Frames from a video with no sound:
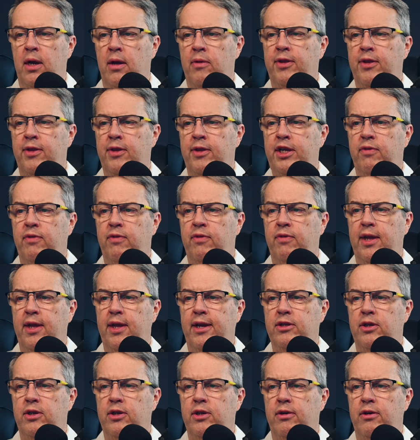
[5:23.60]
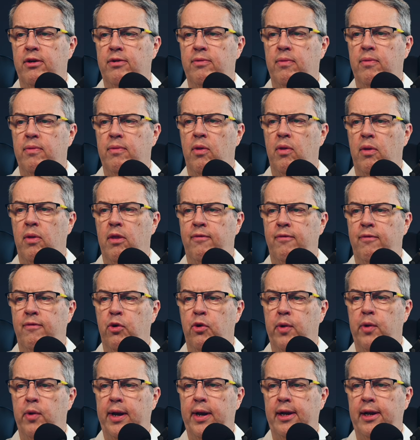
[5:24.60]
these things, you know, the
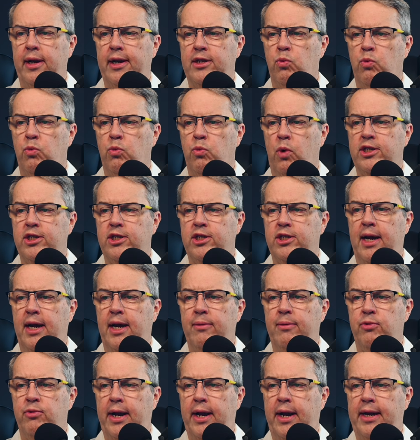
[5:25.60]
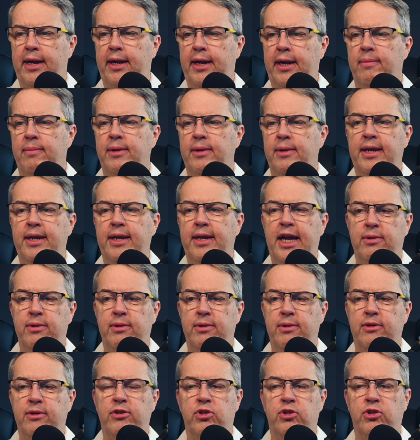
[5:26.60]
viewer analytics, watch time tracking,
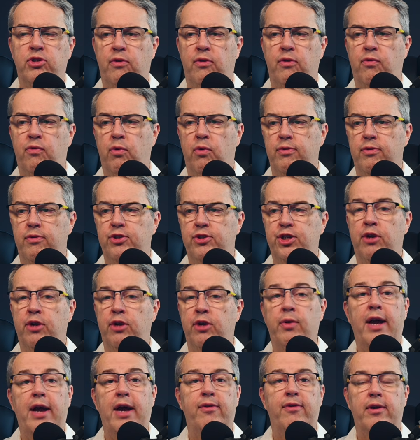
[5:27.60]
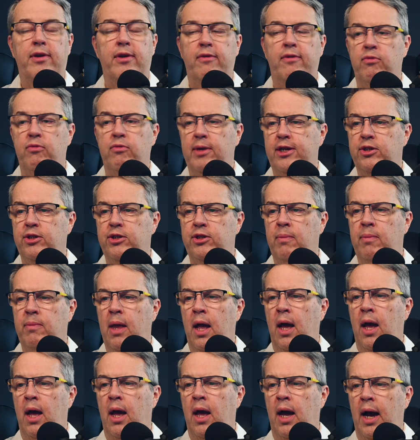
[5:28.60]
engagement, and so forth, geographic information.
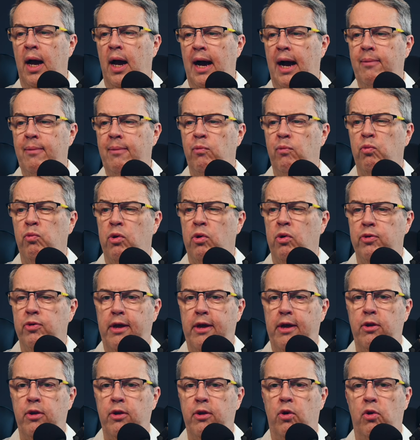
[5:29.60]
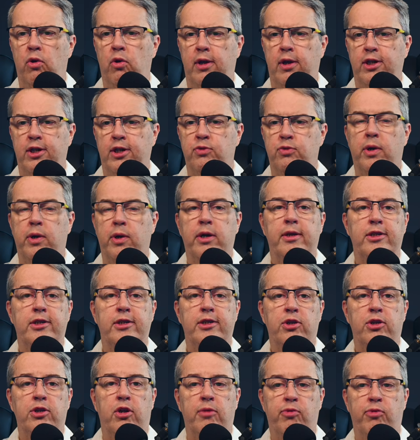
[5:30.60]
I won't go down the whole list. We're going to
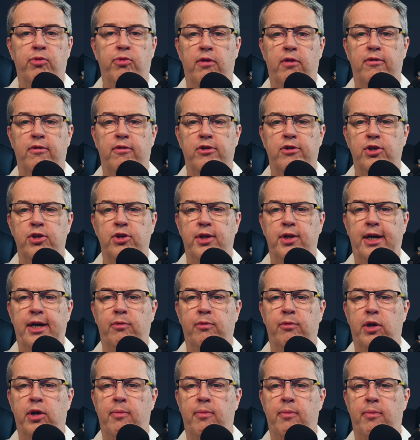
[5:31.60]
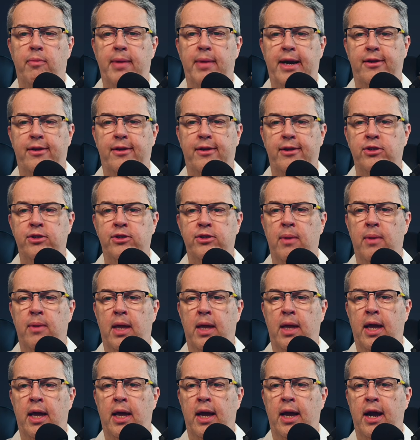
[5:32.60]
install the Pro version later, and we'll come back to this.
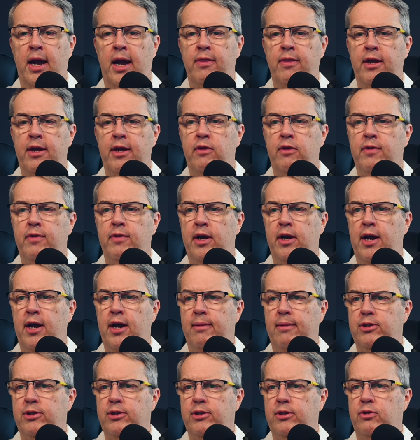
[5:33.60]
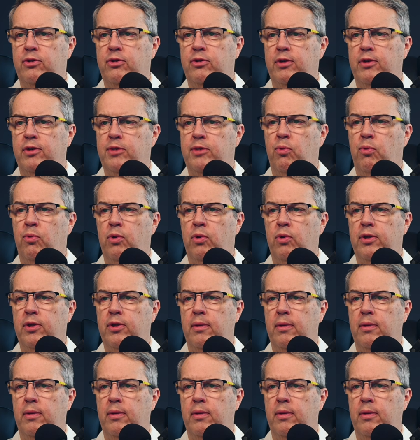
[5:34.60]
And then you've got an option to export